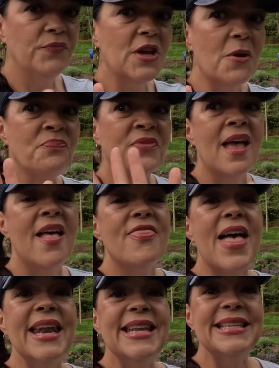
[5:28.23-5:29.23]
So
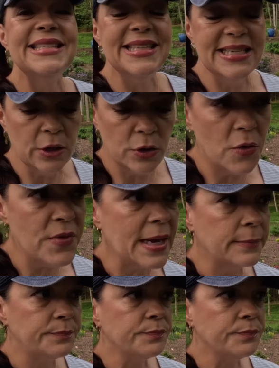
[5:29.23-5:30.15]
that is the deal on that.